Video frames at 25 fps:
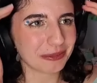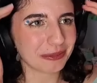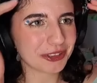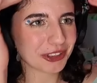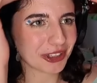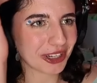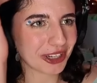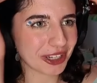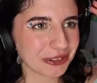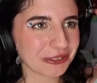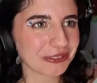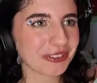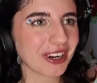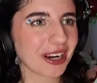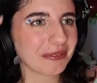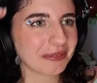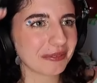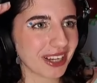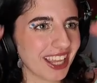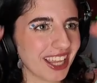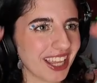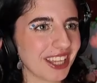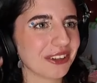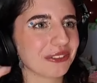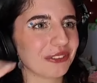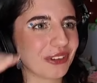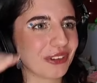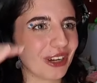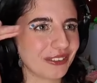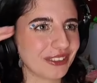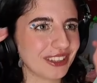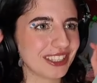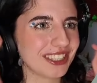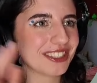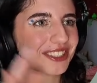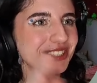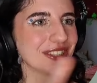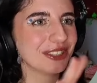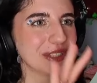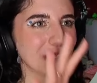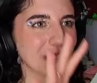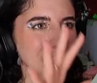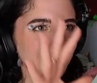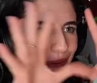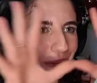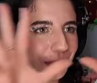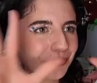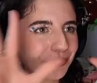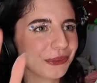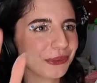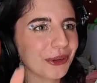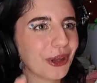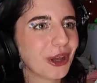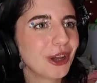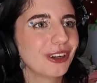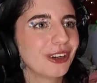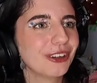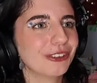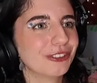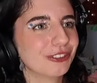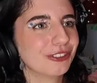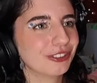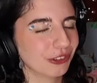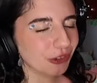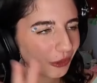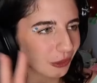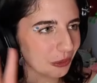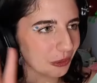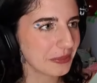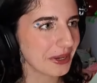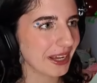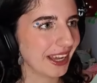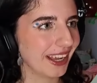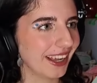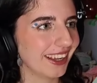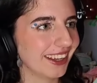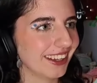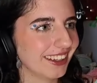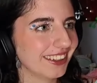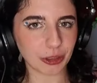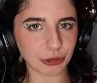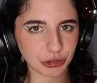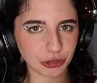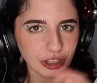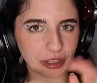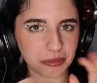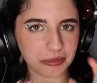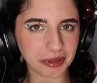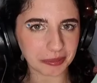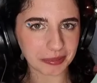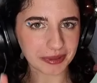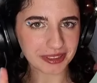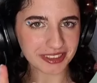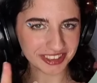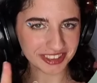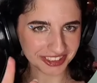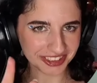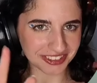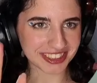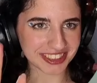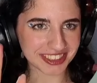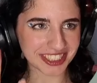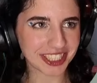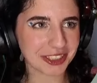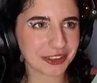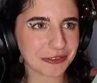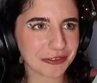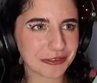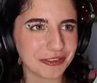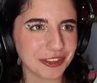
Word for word: trying to wrap my head around this new format. I'll try my best not to get